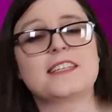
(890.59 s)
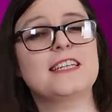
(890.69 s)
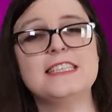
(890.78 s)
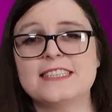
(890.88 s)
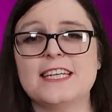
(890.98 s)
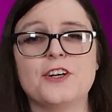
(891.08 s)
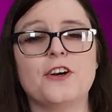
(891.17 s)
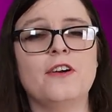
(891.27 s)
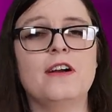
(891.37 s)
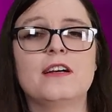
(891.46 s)

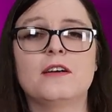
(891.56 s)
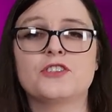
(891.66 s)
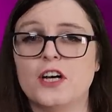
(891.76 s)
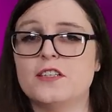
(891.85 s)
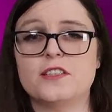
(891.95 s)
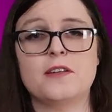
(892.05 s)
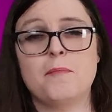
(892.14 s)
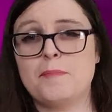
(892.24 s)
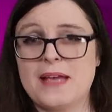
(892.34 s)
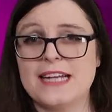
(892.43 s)
Consider just
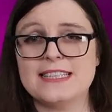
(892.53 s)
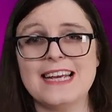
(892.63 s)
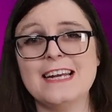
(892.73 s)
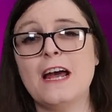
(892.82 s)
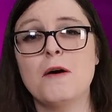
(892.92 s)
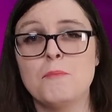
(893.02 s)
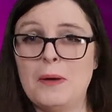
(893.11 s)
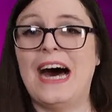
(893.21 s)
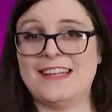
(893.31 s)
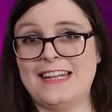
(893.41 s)
Pantene
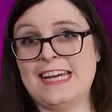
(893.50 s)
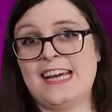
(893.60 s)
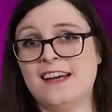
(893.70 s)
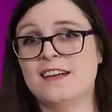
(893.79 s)
badly.